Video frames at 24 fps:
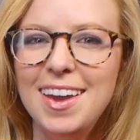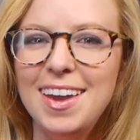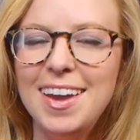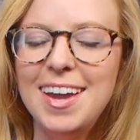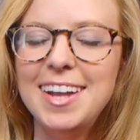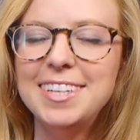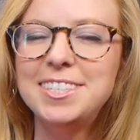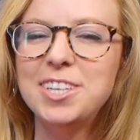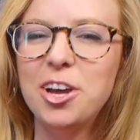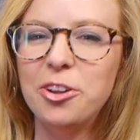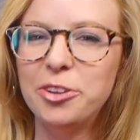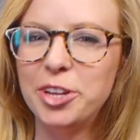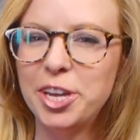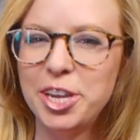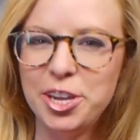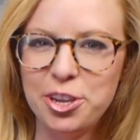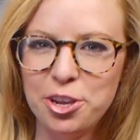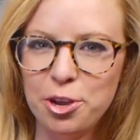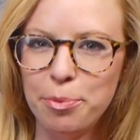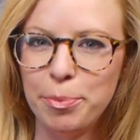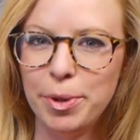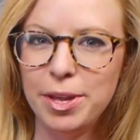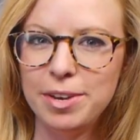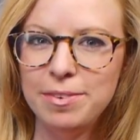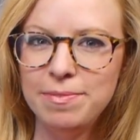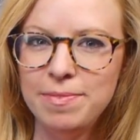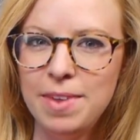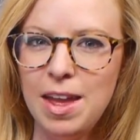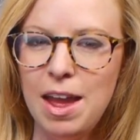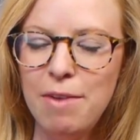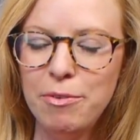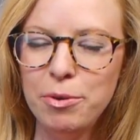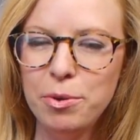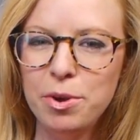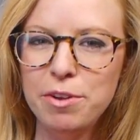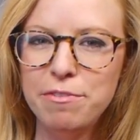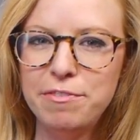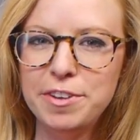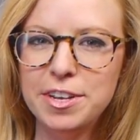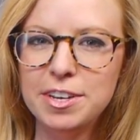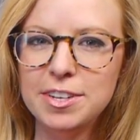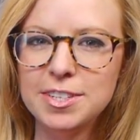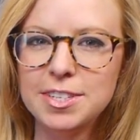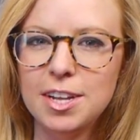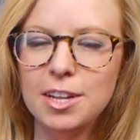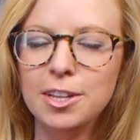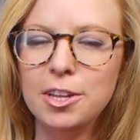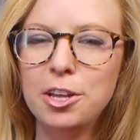It's only human. Everyone
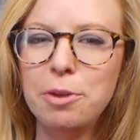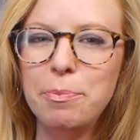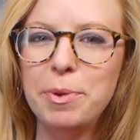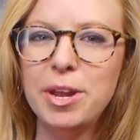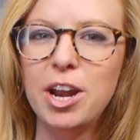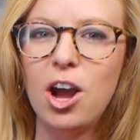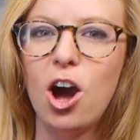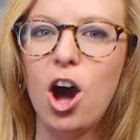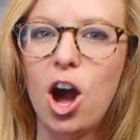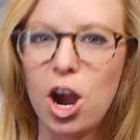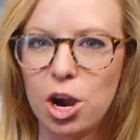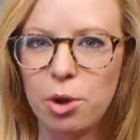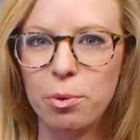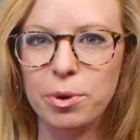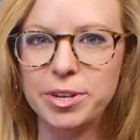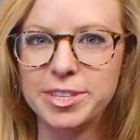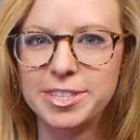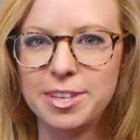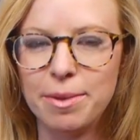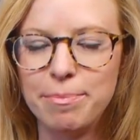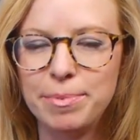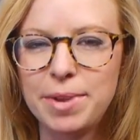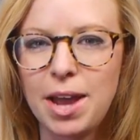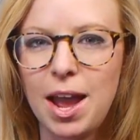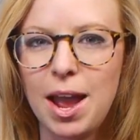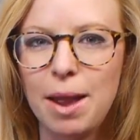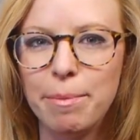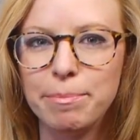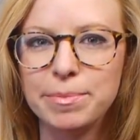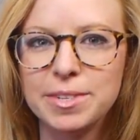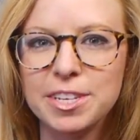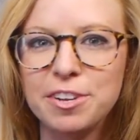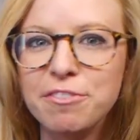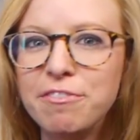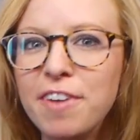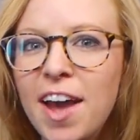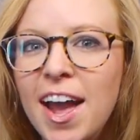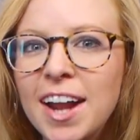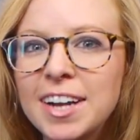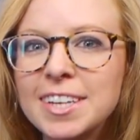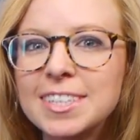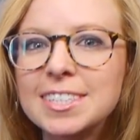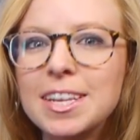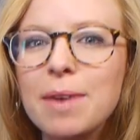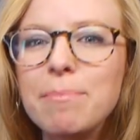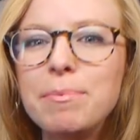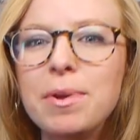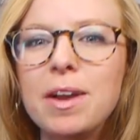feels a little bit awkward sometimes. In
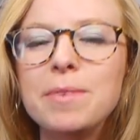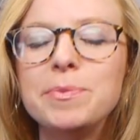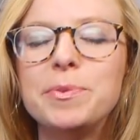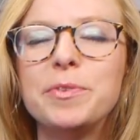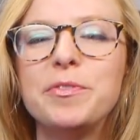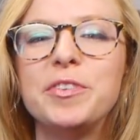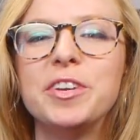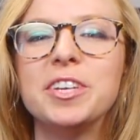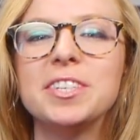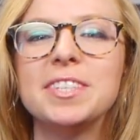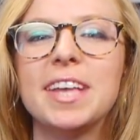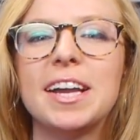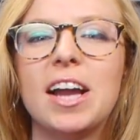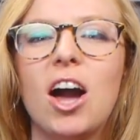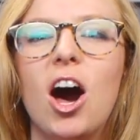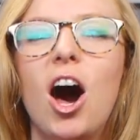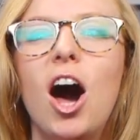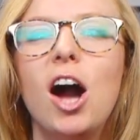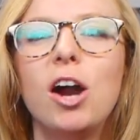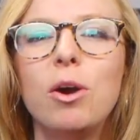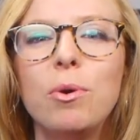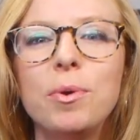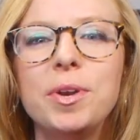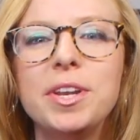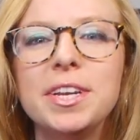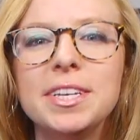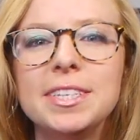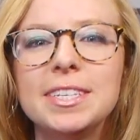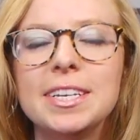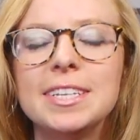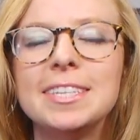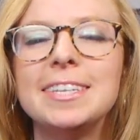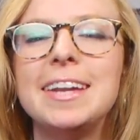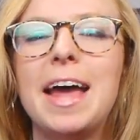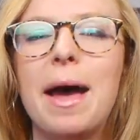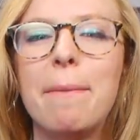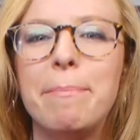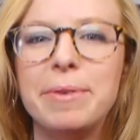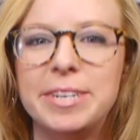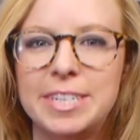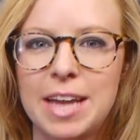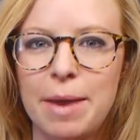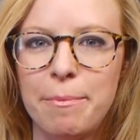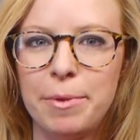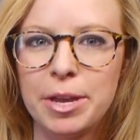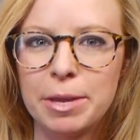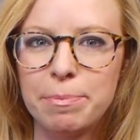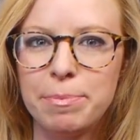fact, sometimes it feels like awkwardness is an
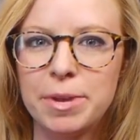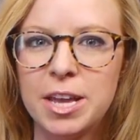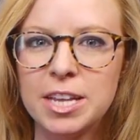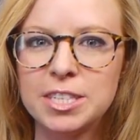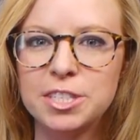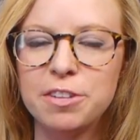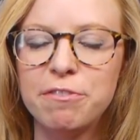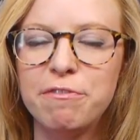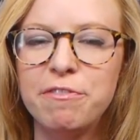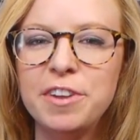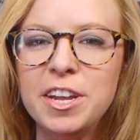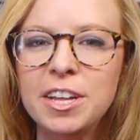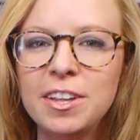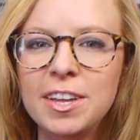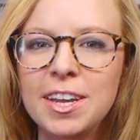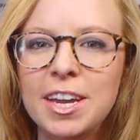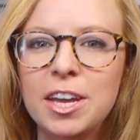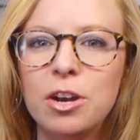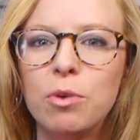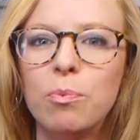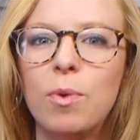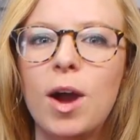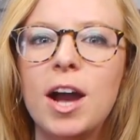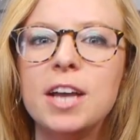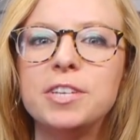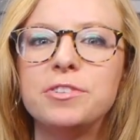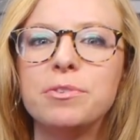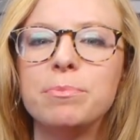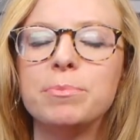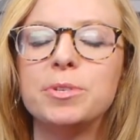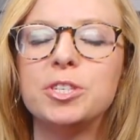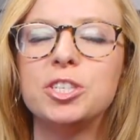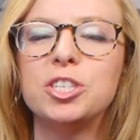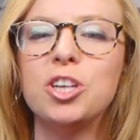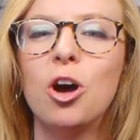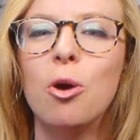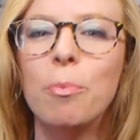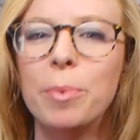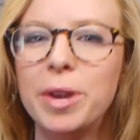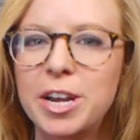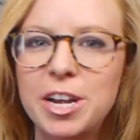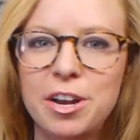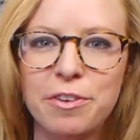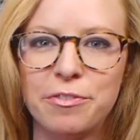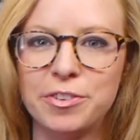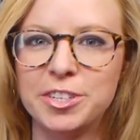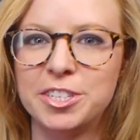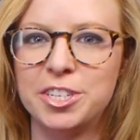epidemic because the feeling can arise from so
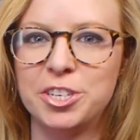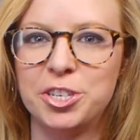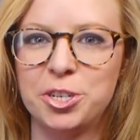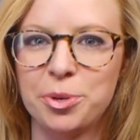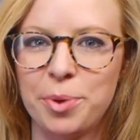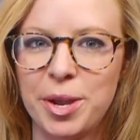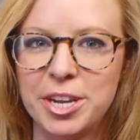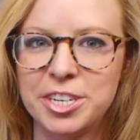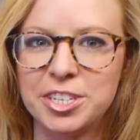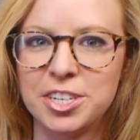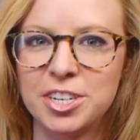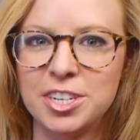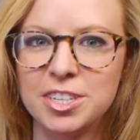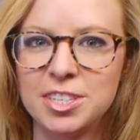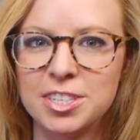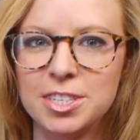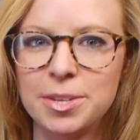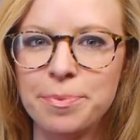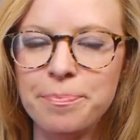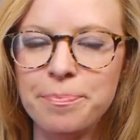many different situations.